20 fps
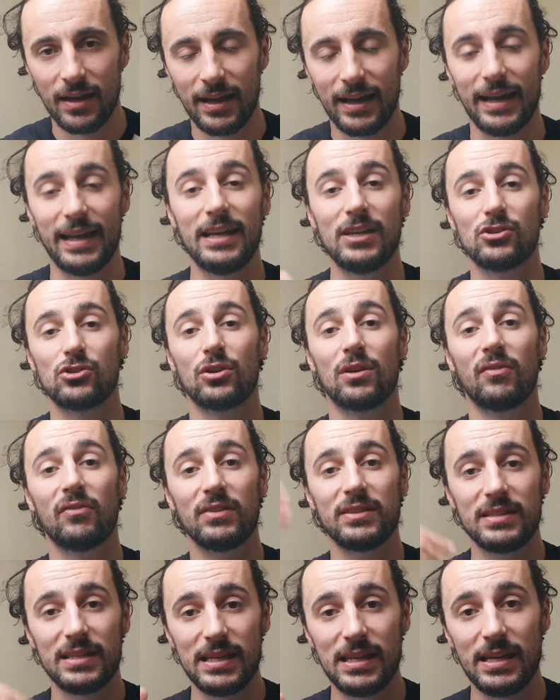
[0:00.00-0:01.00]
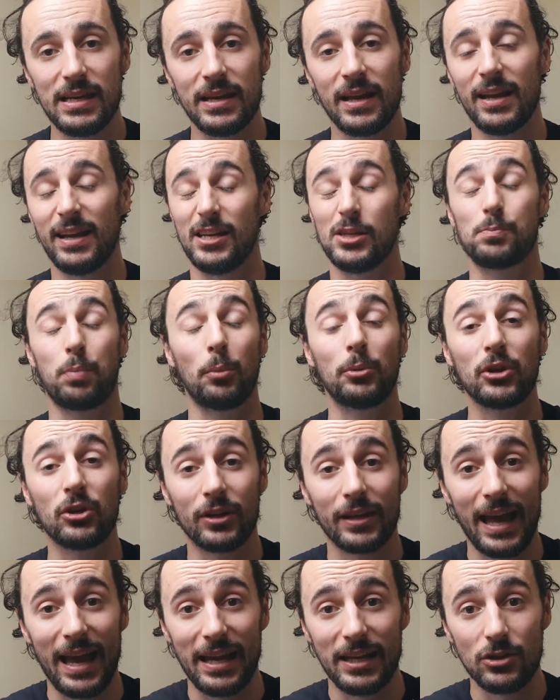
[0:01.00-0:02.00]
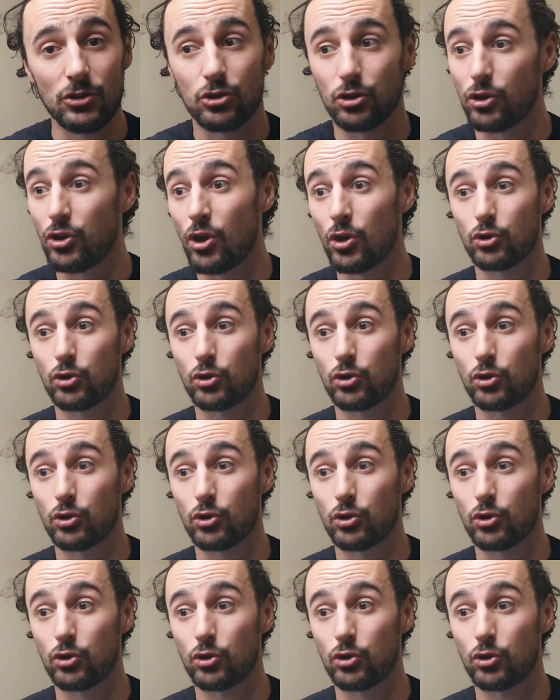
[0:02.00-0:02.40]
It is going to fatigue. He's probably going to get injured